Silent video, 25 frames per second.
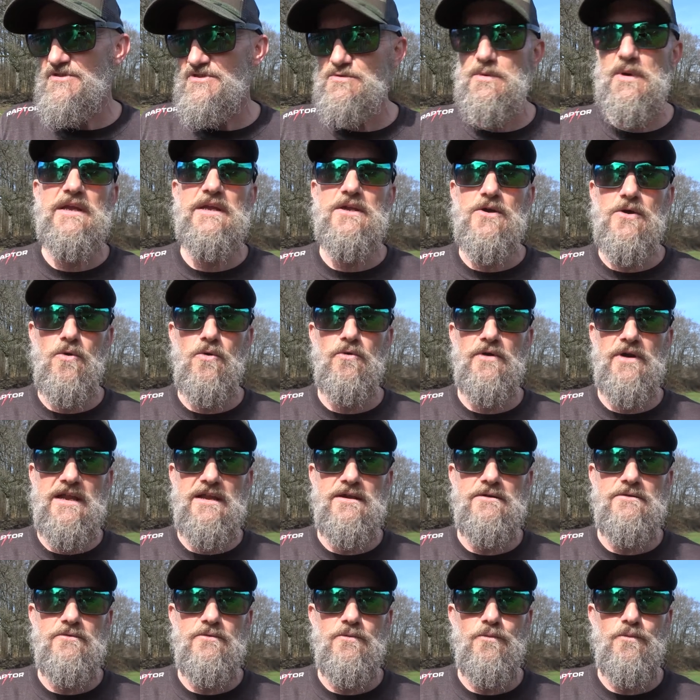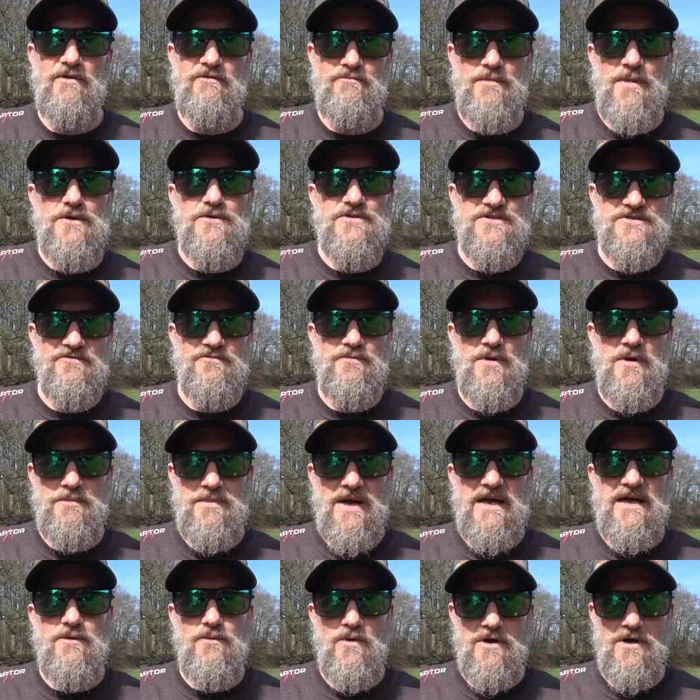sweet corn in with most of my
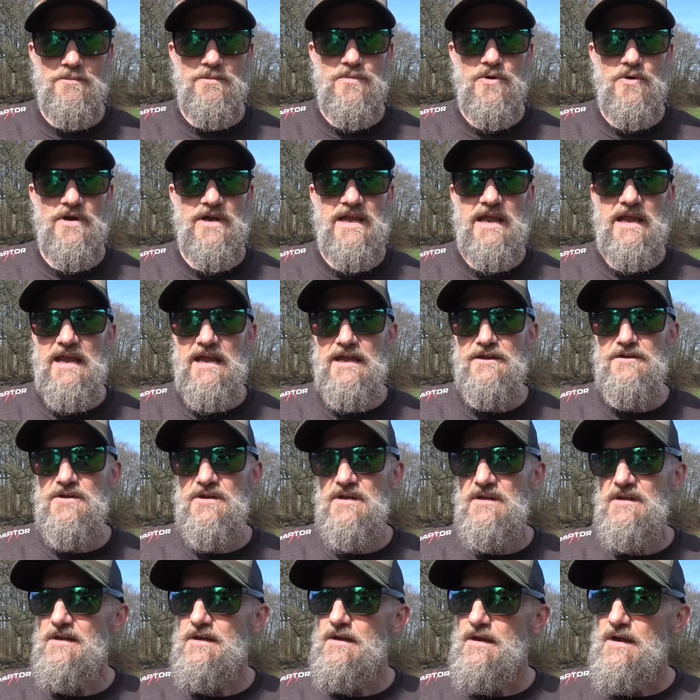bait when I'm putting it in.